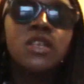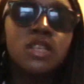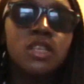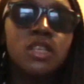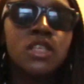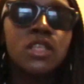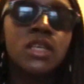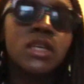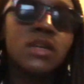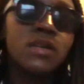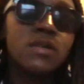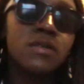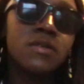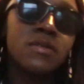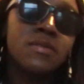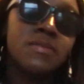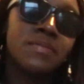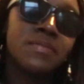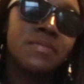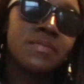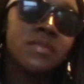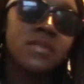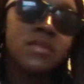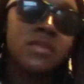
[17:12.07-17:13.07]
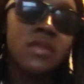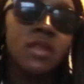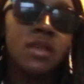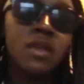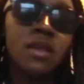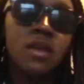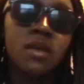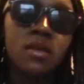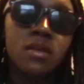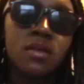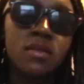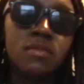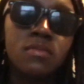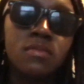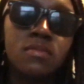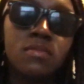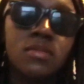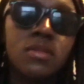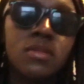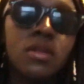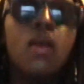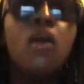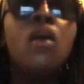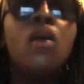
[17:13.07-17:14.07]
So yeah,
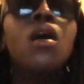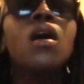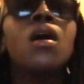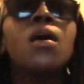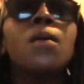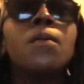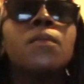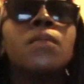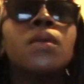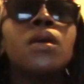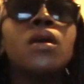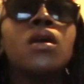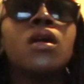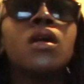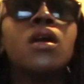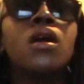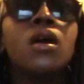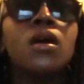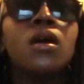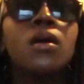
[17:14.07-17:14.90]
but